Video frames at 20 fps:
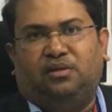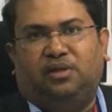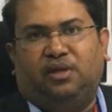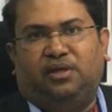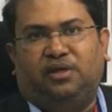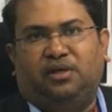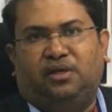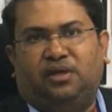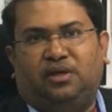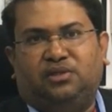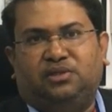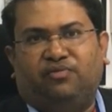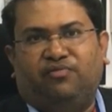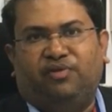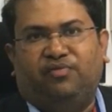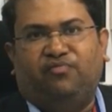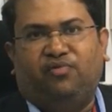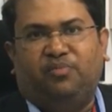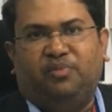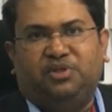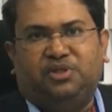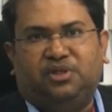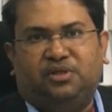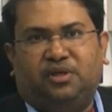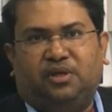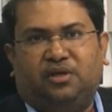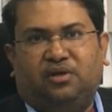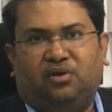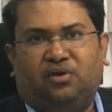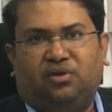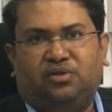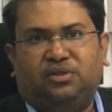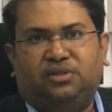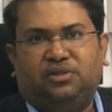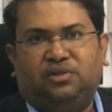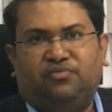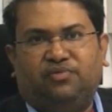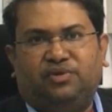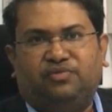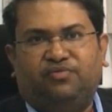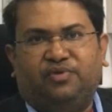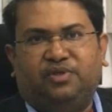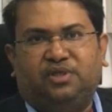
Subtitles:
that in case of information technology service,